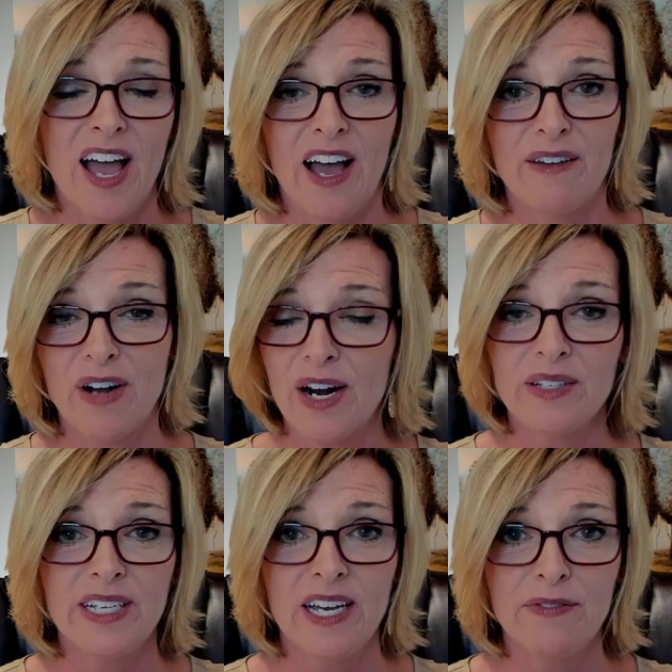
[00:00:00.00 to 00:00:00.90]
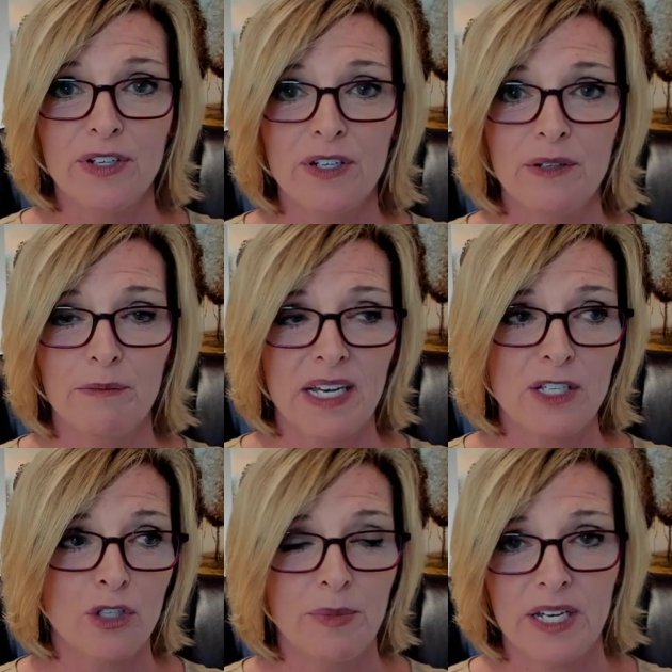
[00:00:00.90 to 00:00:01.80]
I've hardly ever
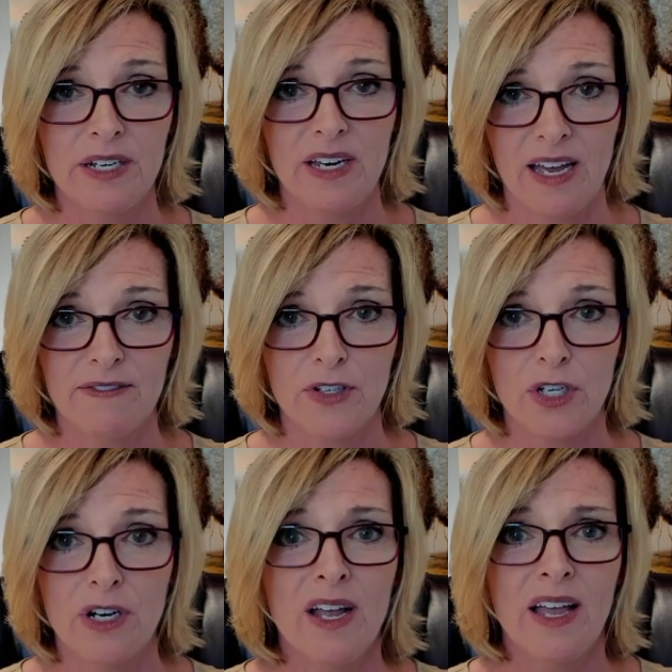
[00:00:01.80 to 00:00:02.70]
masturbated ever,